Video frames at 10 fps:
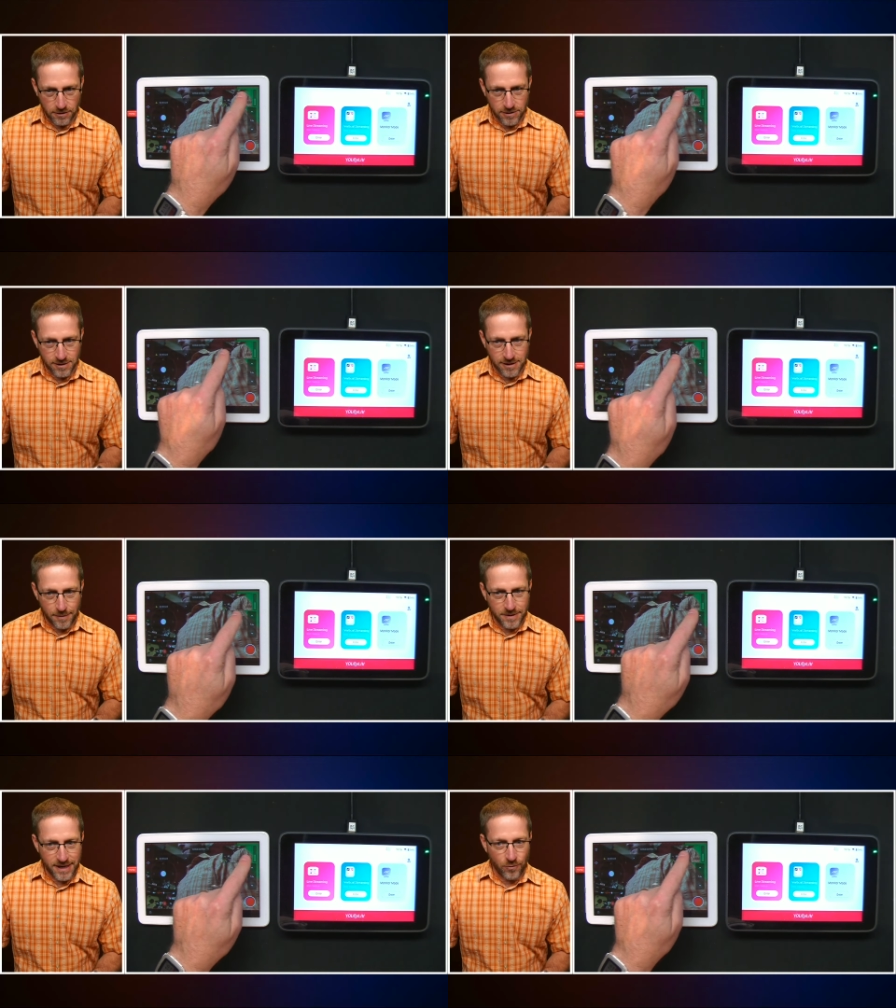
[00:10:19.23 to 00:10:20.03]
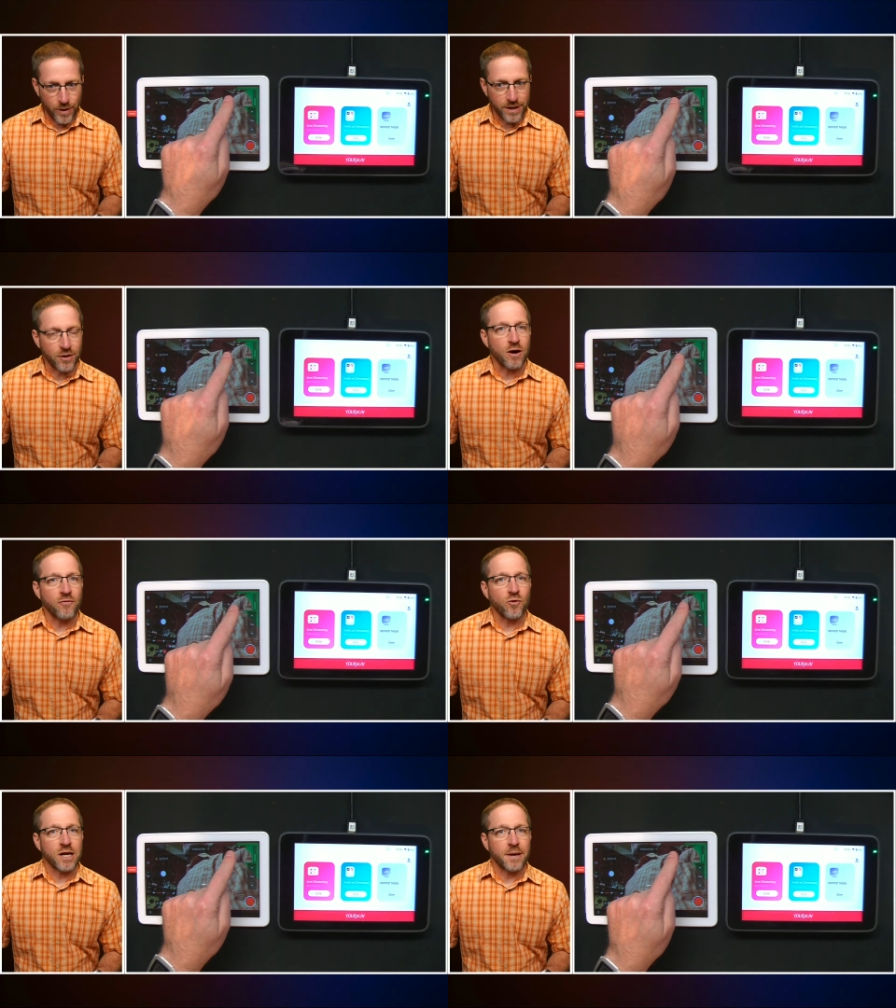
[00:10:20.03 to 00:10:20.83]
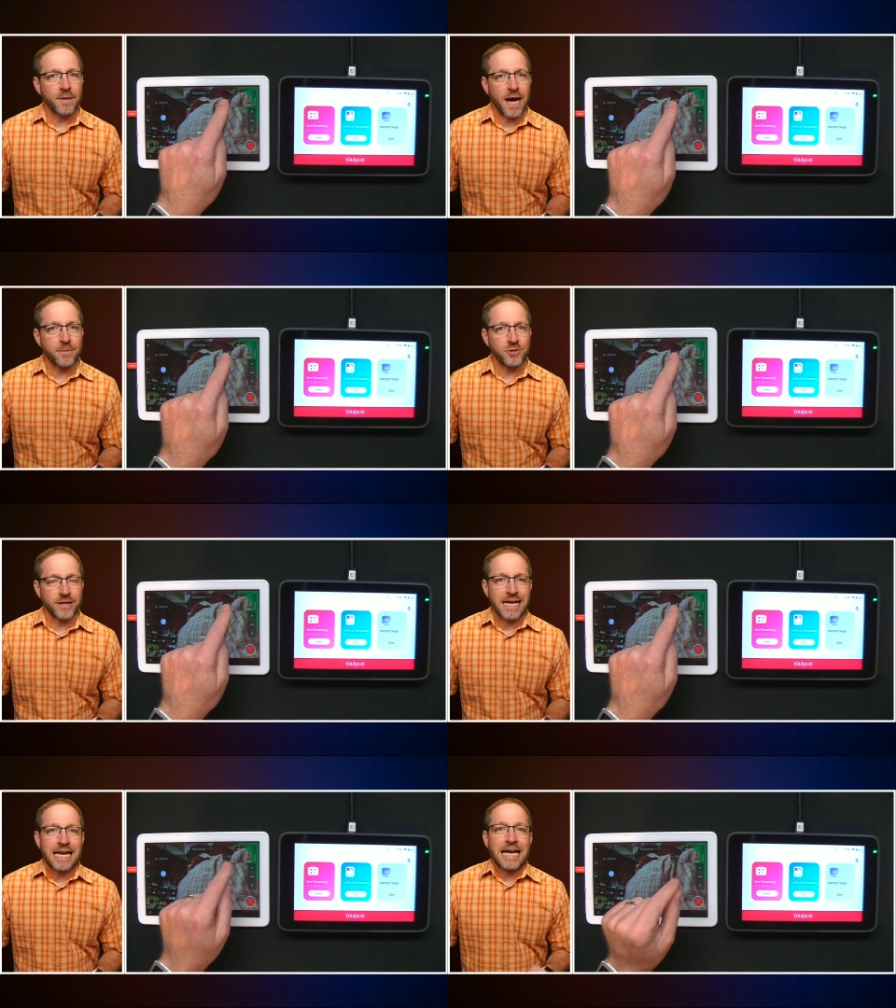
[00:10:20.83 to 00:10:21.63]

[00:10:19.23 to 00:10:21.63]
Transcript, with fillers: subset window of what I'm capturing.